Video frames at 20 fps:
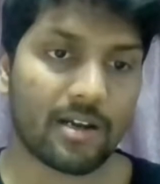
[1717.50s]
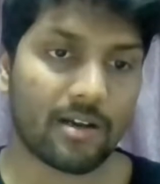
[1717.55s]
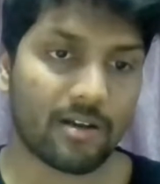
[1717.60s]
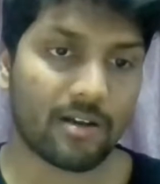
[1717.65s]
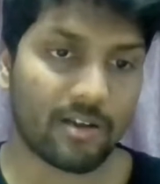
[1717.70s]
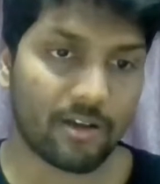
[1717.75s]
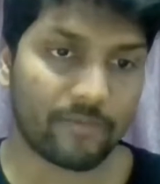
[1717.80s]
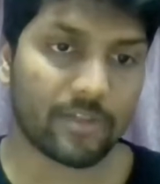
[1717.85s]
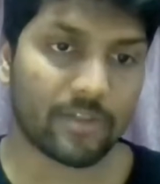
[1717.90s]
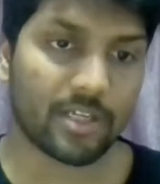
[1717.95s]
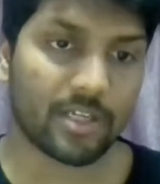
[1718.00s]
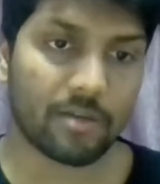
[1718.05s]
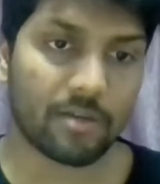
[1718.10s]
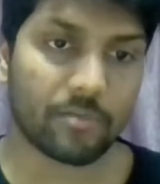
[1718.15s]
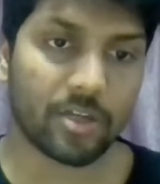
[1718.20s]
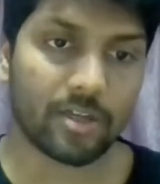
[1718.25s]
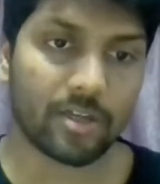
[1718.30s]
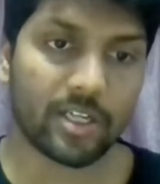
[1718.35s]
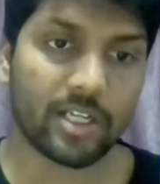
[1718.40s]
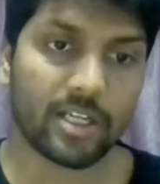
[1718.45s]
of the
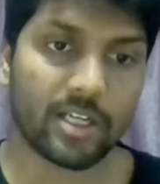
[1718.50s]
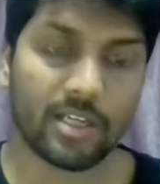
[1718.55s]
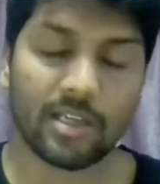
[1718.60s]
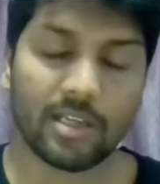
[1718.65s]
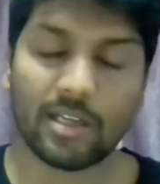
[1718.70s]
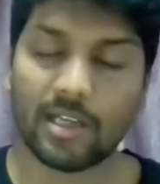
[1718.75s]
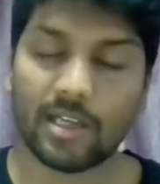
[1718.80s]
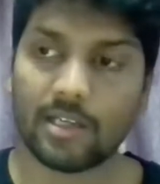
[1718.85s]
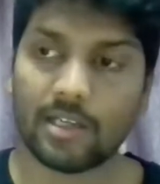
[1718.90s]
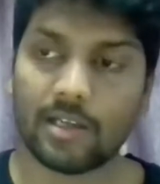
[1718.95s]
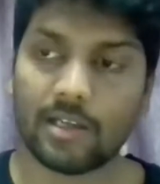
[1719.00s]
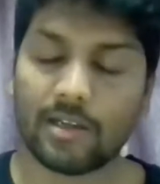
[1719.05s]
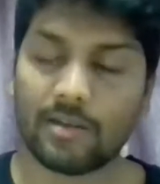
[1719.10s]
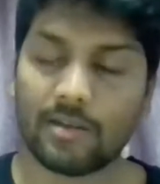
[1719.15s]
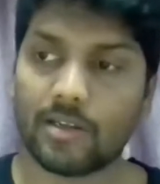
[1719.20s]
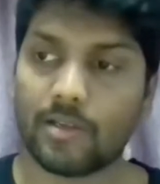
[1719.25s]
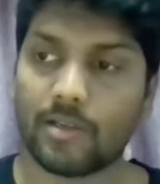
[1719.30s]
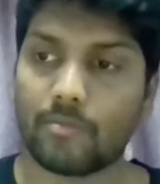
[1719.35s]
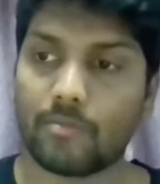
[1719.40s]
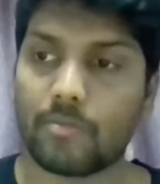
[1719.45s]
community.
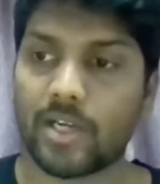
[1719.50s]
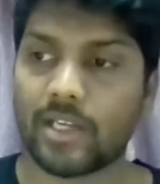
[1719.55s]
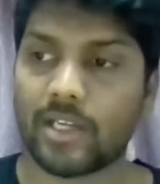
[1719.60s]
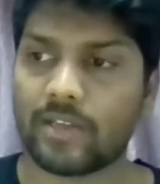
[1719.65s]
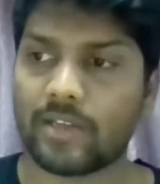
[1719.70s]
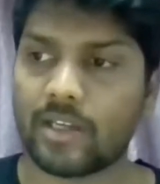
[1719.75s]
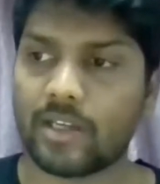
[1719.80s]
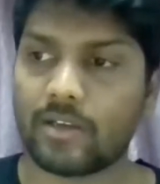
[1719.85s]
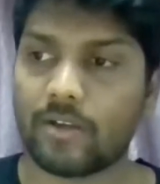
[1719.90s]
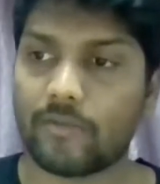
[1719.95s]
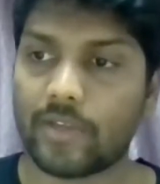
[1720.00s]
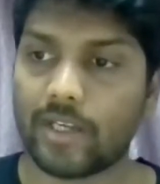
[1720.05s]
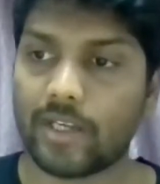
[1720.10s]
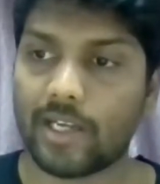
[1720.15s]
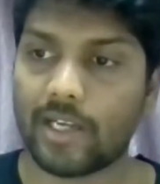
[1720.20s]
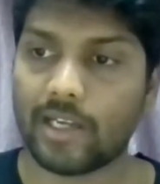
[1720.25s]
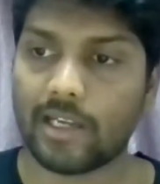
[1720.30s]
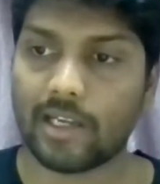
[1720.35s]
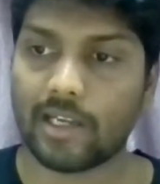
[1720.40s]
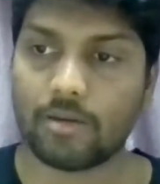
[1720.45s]
But at the end of the
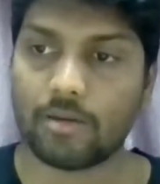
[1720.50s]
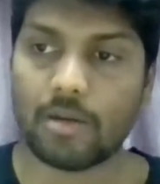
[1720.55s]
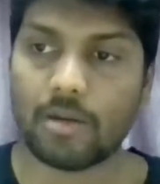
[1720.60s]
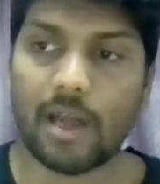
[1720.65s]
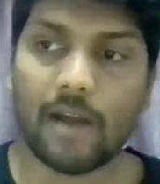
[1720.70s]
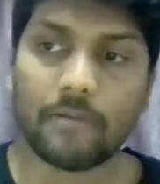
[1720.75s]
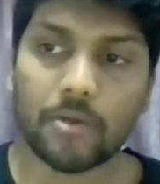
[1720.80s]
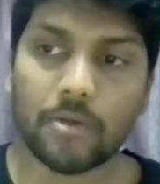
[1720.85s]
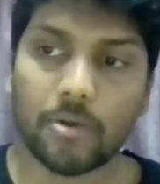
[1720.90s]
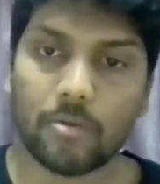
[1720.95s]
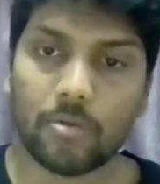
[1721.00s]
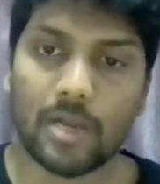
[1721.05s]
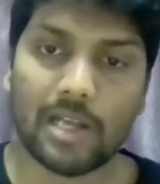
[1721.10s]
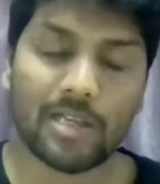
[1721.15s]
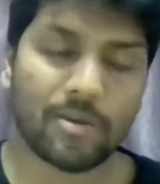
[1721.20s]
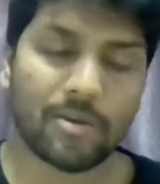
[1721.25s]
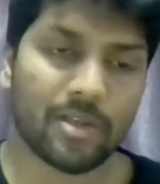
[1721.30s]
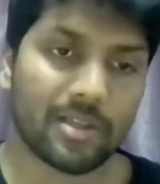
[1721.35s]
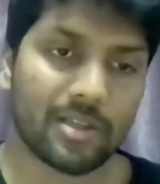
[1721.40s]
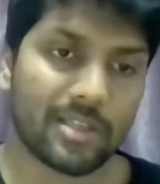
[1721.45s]
day, like you have to
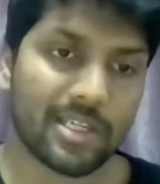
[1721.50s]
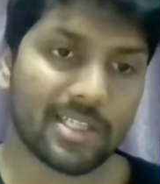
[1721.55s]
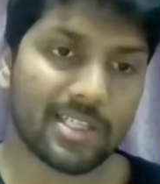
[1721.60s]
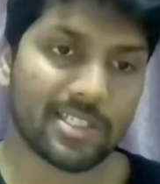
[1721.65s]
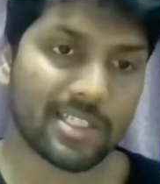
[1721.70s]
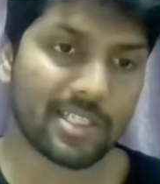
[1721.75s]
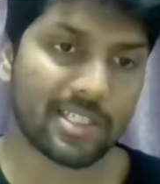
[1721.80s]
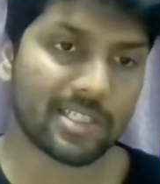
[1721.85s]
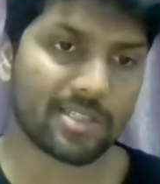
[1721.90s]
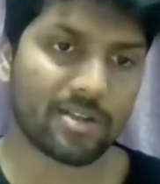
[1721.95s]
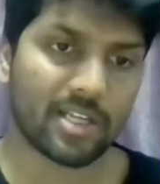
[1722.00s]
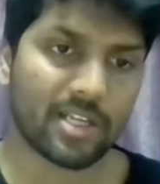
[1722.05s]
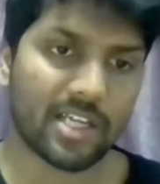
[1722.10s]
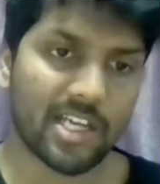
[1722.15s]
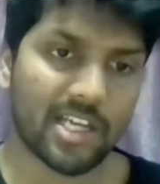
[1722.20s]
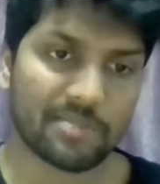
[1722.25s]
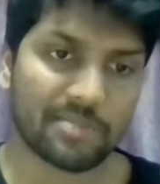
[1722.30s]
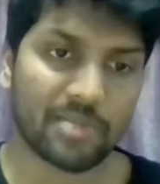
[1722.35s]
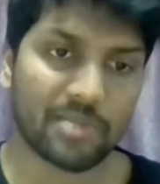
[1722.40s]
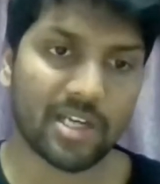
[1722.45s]
evaluate these things on a
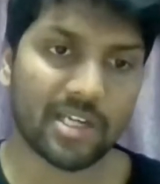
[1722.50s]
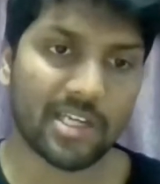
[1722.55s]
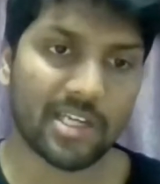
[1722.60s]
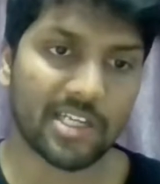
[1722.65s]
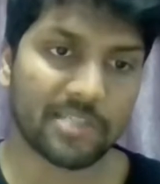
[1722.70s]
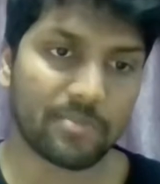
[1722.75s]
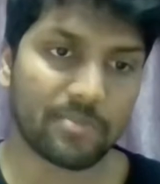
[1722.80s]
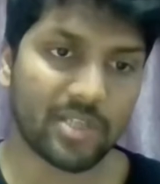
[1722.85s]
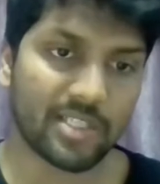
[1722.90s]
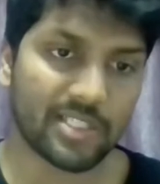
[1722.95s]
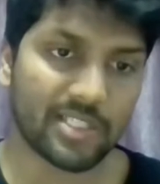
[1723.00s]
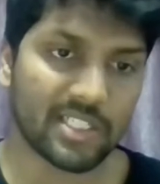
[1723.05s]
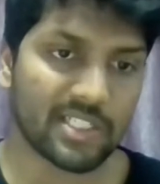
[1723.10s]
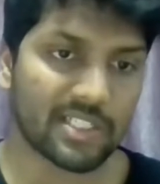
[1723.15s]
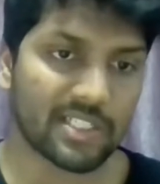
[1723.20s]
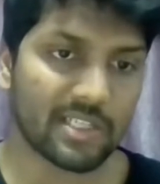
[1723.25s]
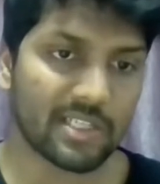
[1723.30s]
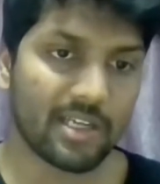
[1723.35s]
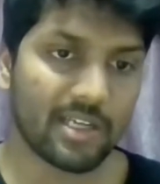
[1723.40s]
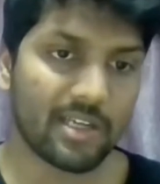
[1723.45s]
case by case basis.
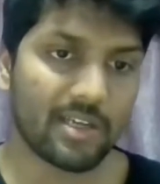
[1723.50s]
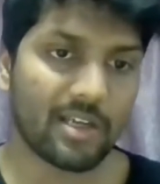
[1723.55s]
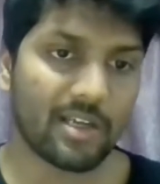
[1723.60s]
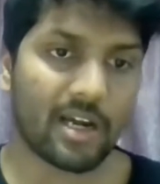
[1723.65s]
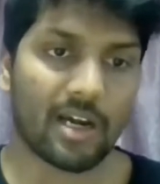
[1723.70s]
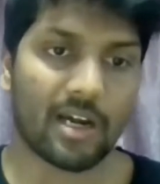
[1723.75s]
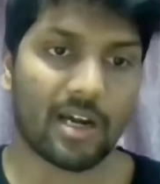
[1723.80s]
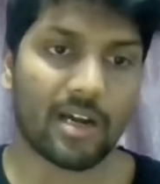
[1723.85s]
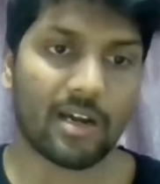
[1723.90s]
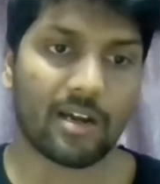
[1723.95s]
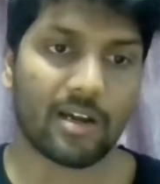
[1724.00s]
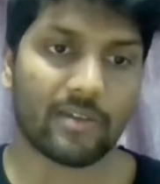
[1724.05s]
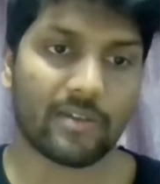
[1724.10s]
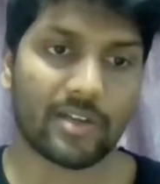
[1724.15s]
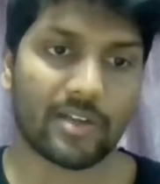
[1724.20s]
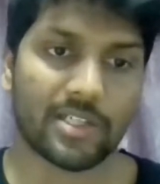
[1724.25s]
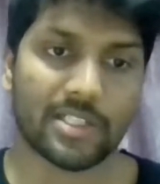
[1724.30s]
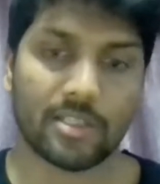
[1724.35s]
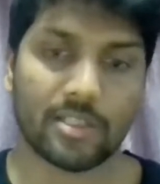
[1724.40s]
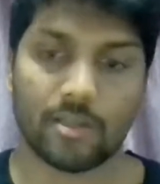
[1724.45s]
There
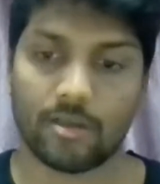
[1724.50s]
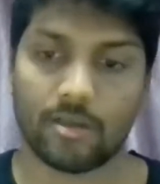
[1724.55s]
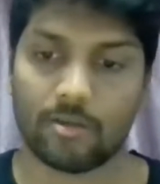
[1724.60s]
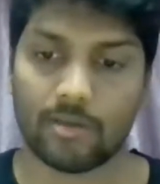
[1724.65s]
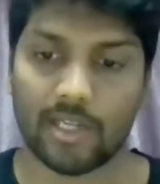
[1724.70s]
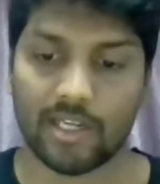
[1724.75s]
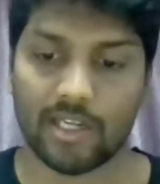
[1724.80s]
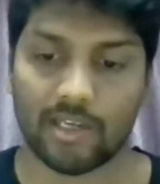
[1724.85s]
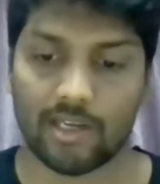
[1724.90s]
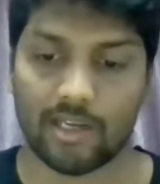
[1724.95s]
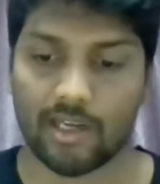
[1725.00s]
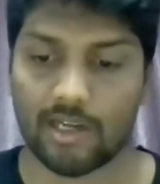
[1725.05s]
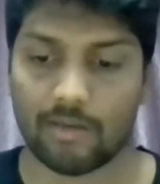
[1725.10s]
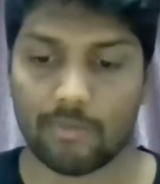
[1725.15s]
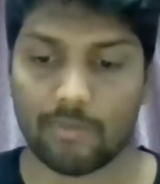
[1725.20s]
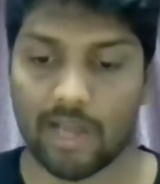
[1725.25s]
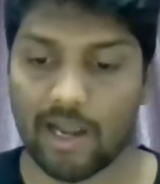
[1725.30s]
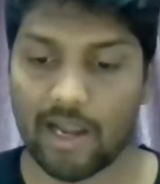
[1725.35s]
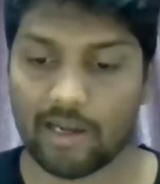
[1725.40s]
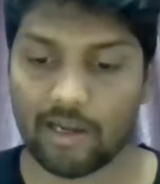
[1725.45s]
is no like
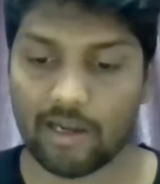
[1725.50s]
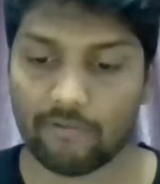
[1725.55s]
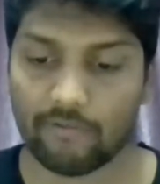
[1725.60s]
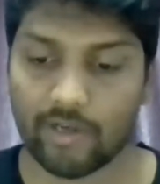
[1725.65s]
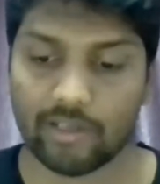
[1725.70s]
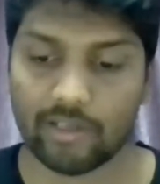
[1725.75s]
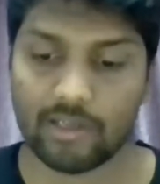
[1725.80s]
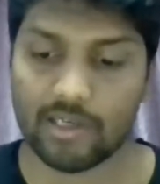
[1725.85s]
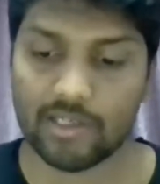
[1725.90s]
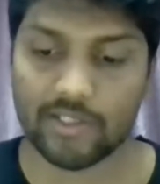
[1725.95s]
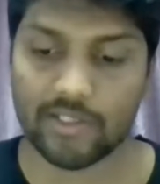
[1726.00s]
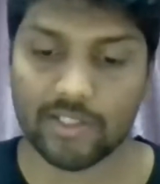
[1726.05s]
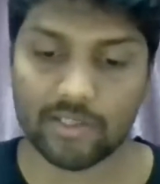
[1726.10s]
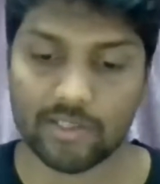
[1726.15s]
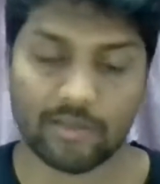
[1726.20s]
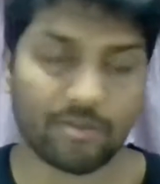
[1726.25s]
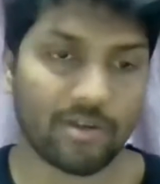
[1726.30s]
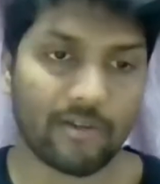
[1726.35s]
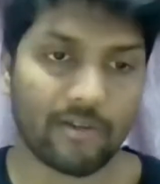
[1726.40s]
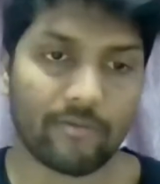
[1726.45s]
black and white answer
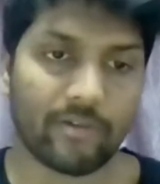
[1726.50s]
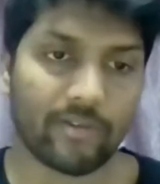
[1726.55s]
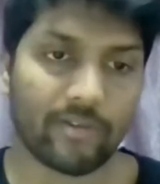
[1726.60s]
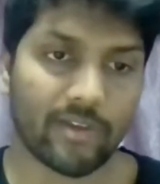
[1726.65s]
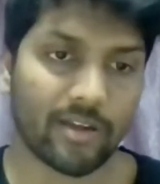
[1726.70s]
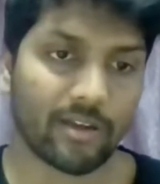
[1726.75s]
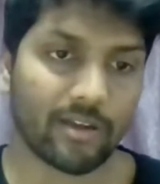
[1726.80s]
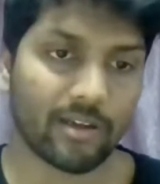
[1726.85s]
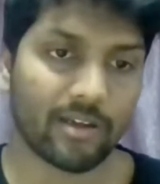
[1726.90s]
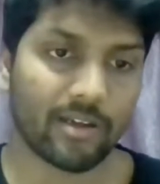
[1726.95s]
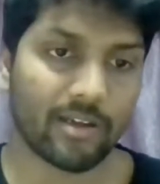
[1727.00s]
to everything